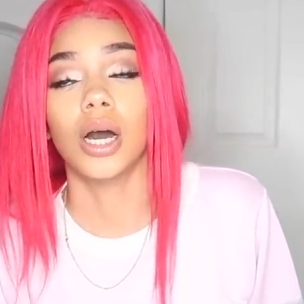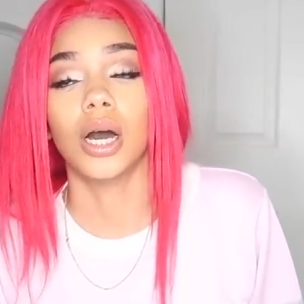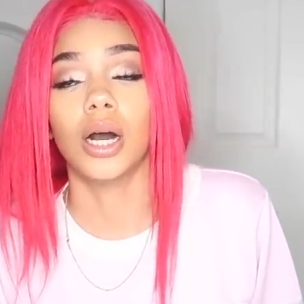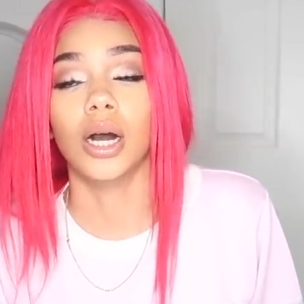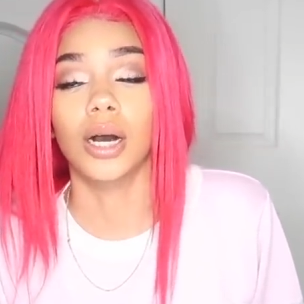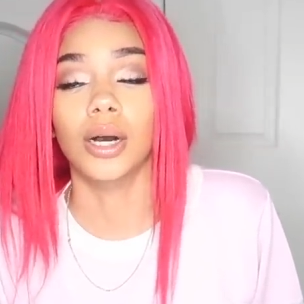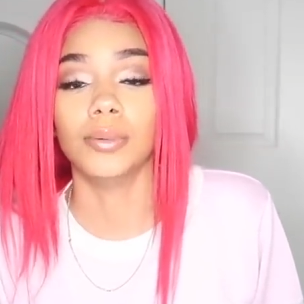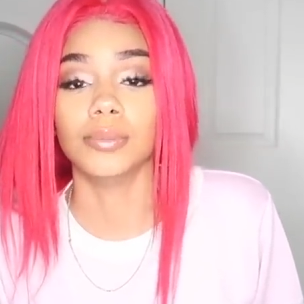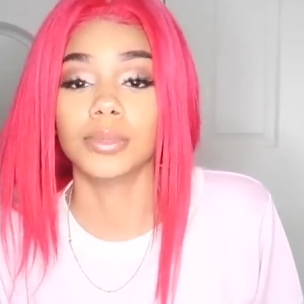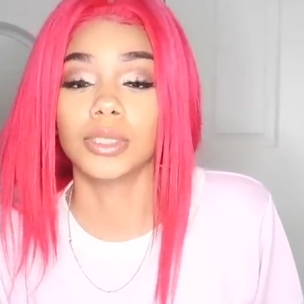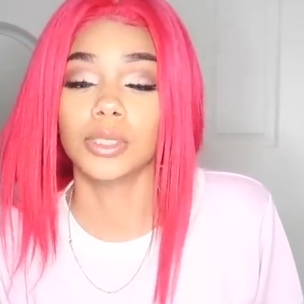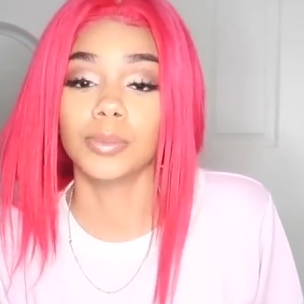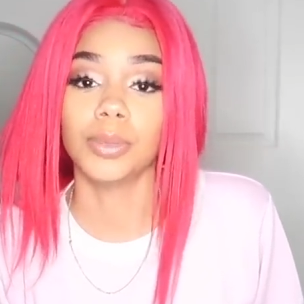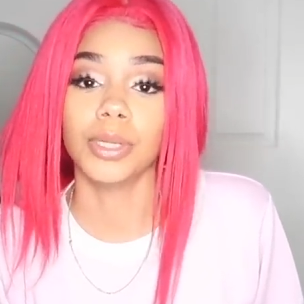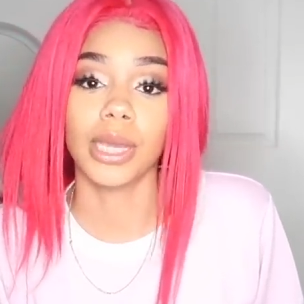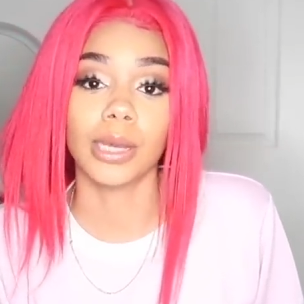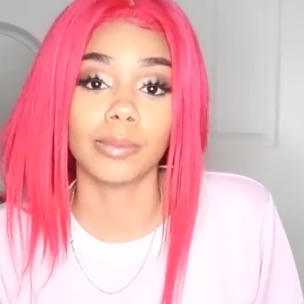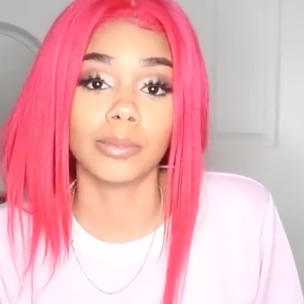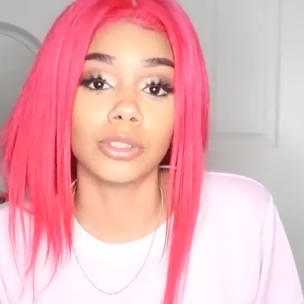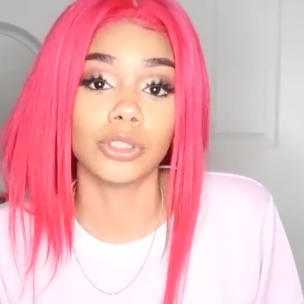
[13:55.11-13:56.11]
to
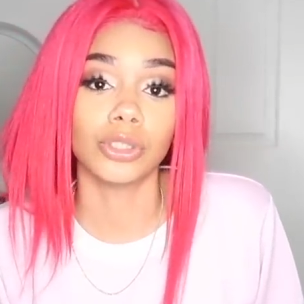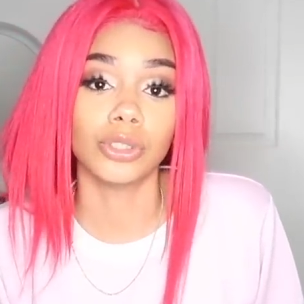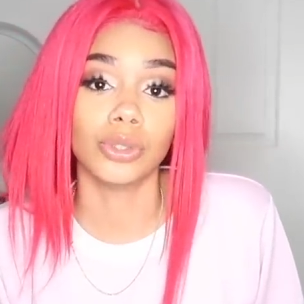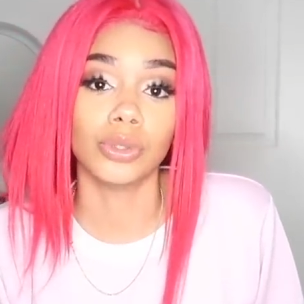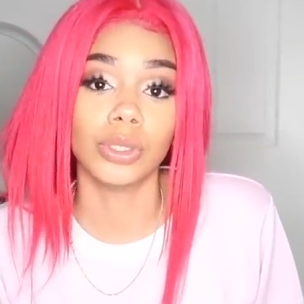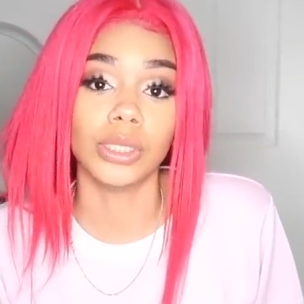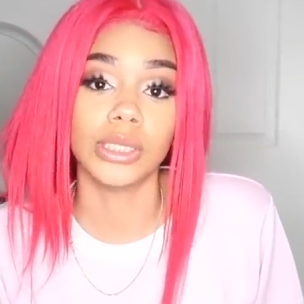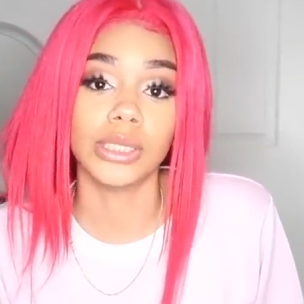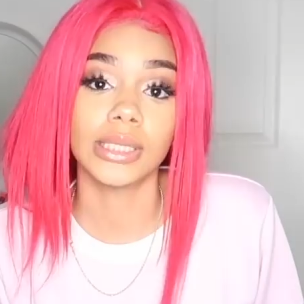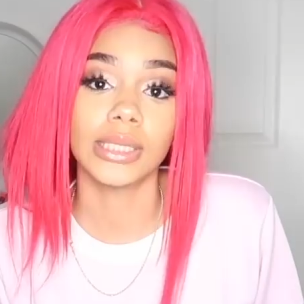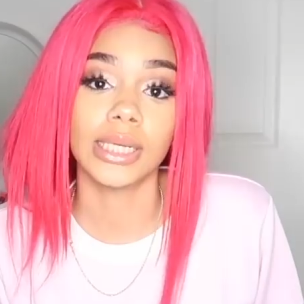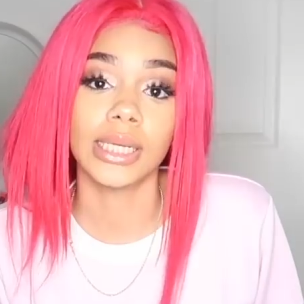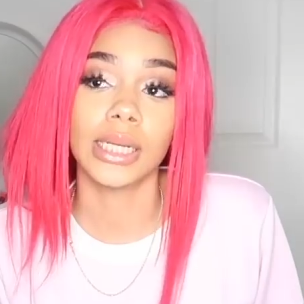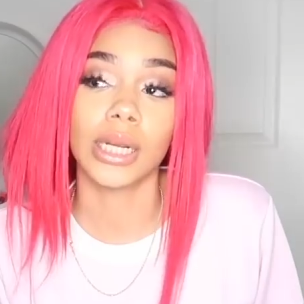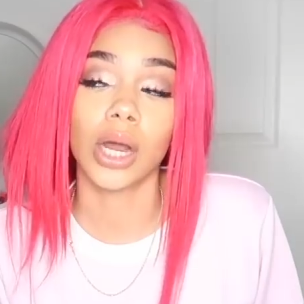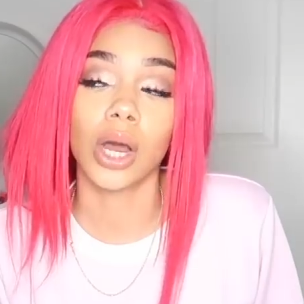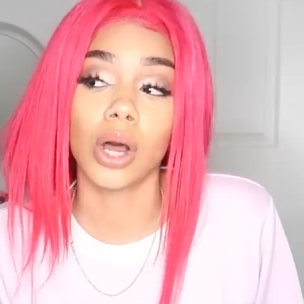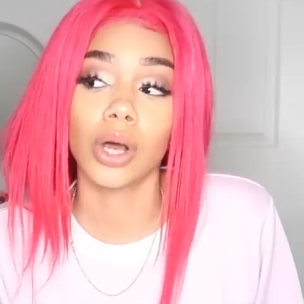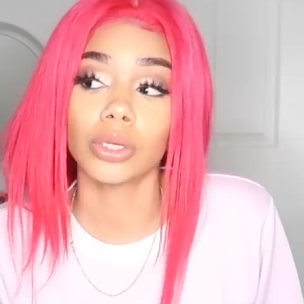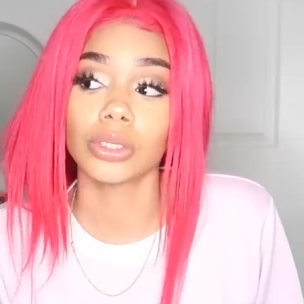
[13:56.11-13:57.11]
be able to do this.
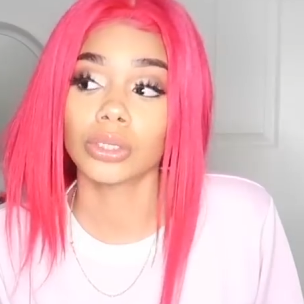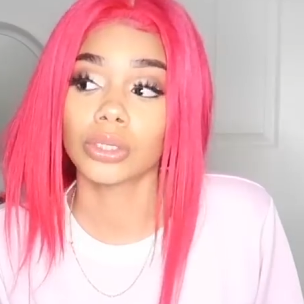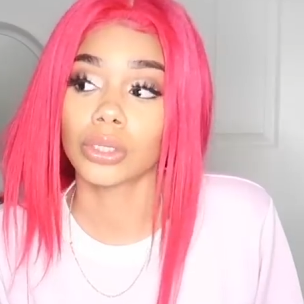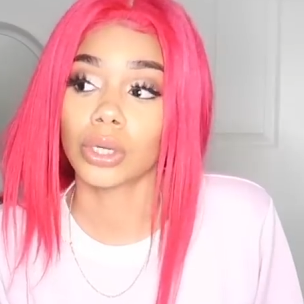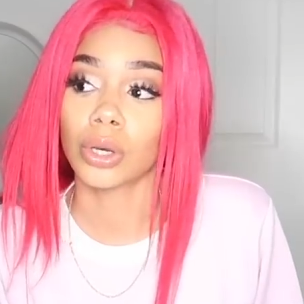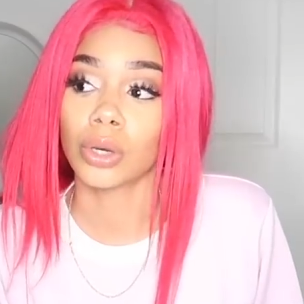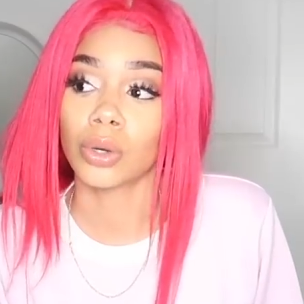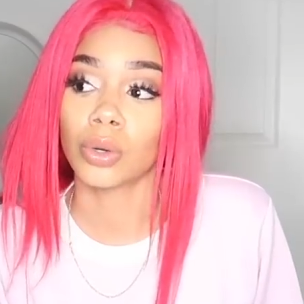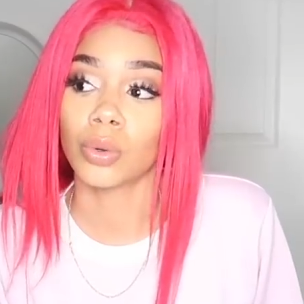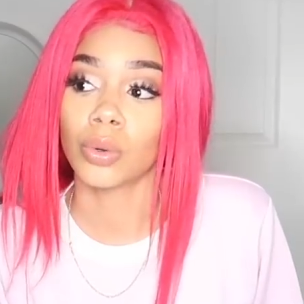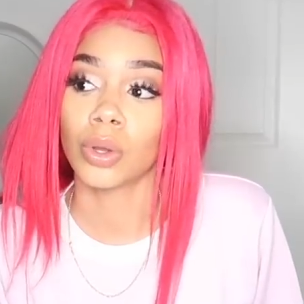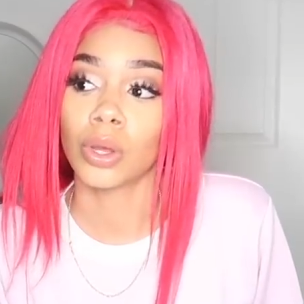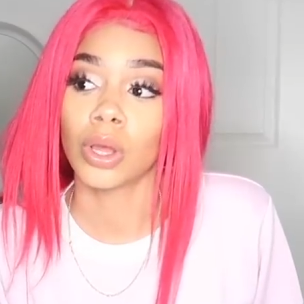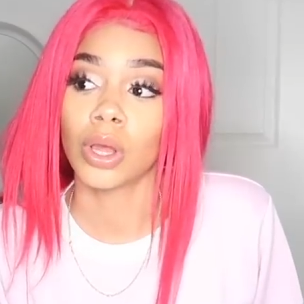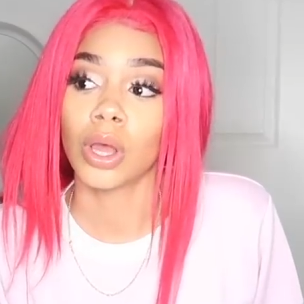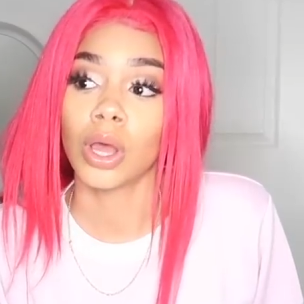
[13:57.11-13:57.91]
And also,